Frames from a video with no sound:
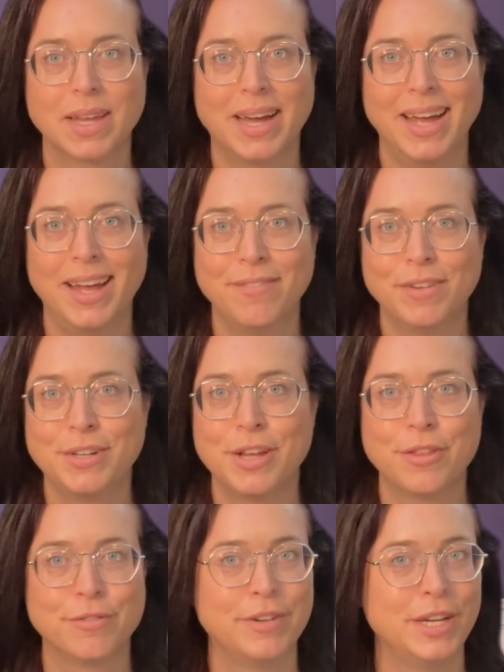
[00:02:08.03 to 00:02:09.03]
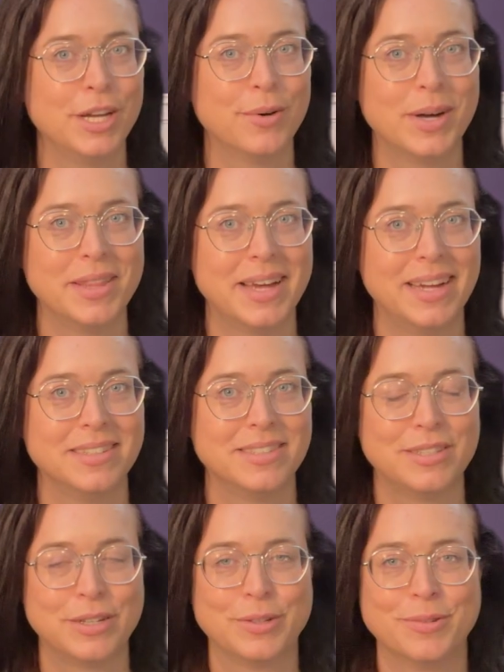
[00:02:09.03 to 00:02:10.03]
I have another video on that,
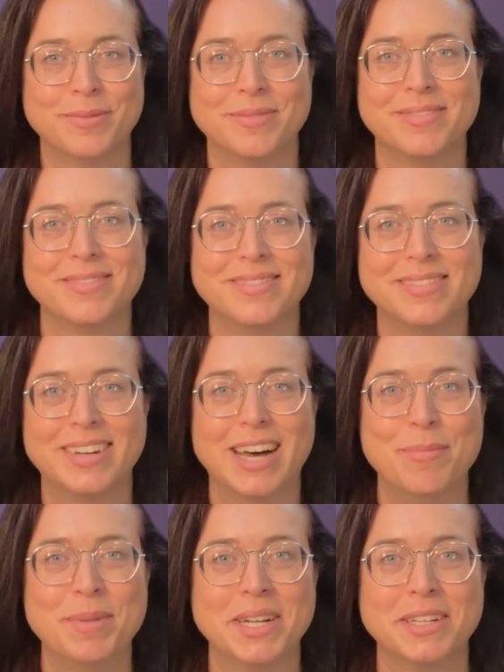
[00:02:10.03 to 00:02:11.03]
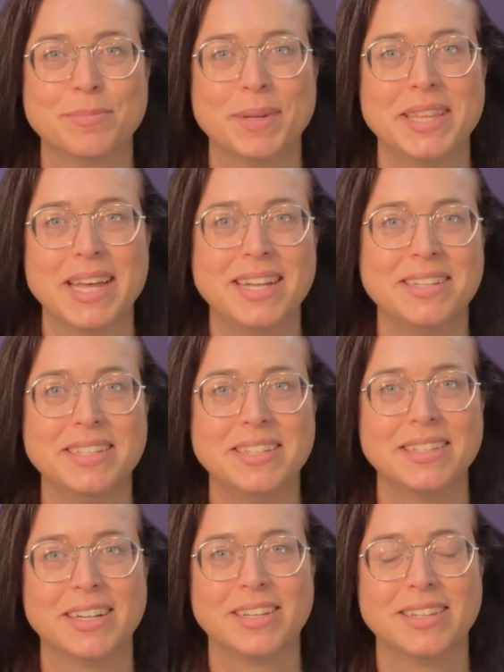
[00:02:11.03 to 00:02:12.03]
so I'm going to explain that in
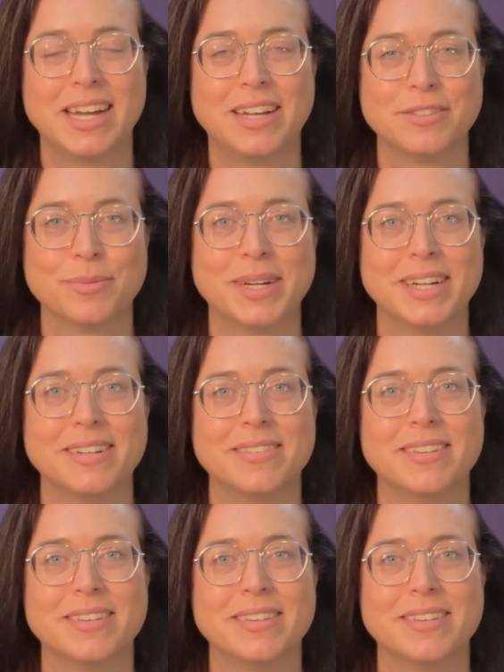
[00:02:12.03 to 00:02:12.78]
detail elsewhere.